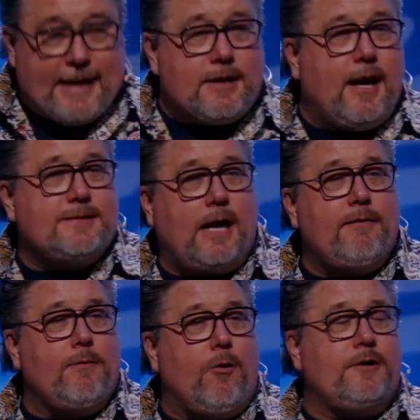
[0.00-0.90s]
And God said,
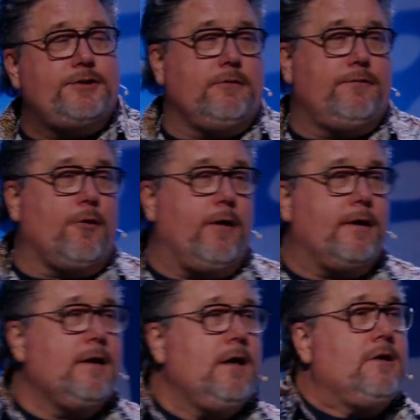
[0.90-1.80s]
I'll reward you for
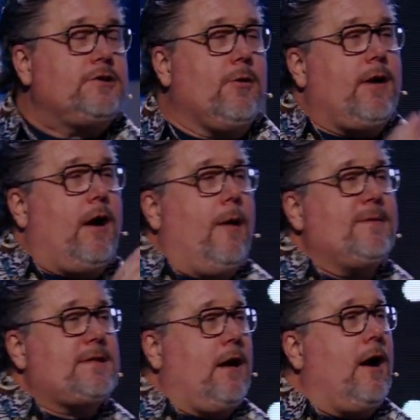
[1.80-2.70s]
it. So an
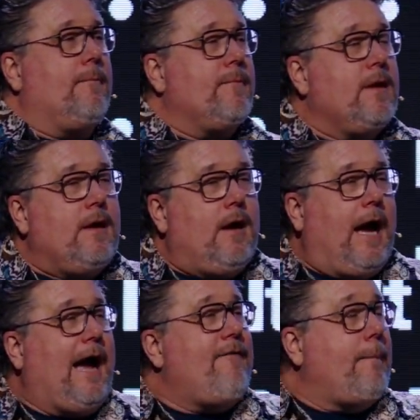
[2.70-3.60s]
alm is an alm.
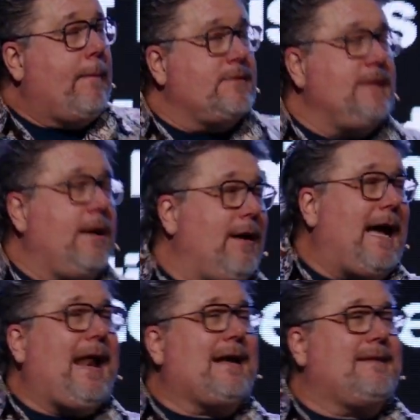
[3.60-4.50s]
I've heard people say, well,
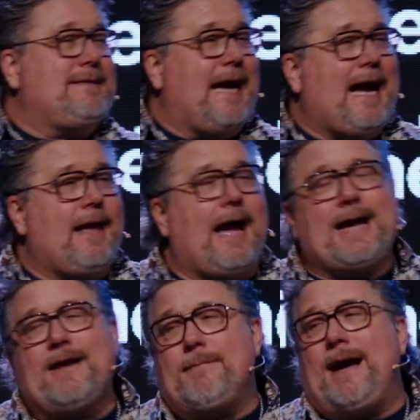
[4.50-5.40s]
I like to tithe.
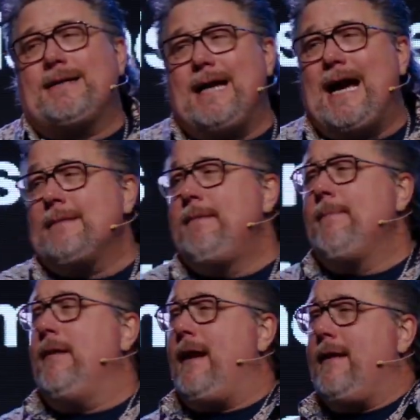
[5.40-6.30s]
I give my tithe to
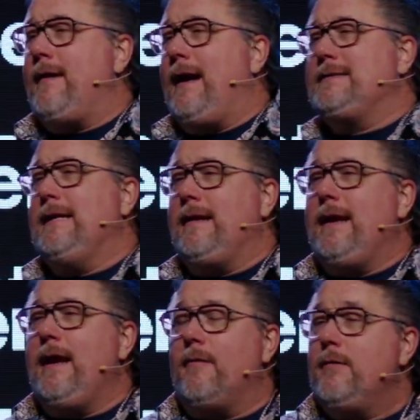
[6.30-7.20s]
people that I see that
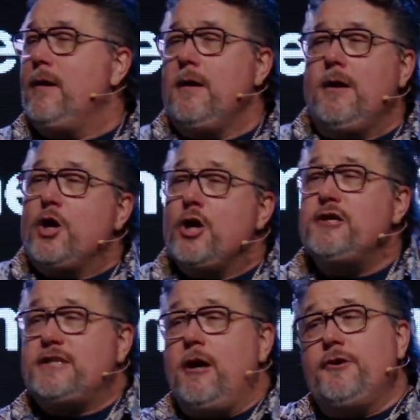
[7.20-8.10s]
need help.
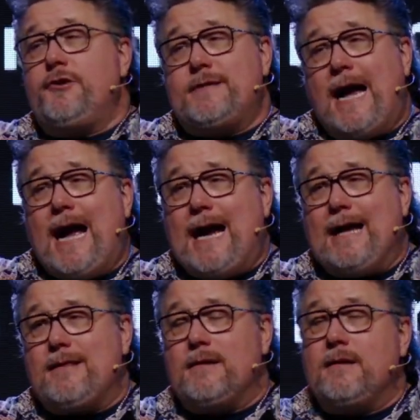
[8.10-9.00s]
You just turned your
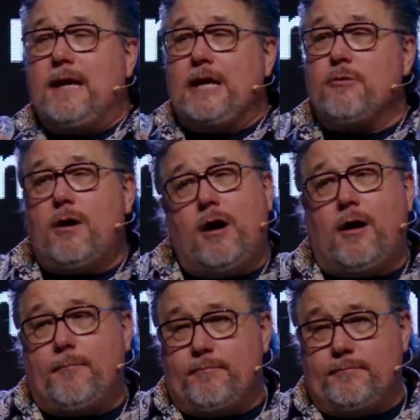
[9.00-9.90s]
tithe into an
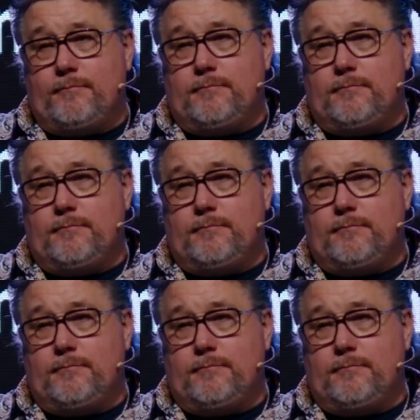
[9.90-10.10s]
alm.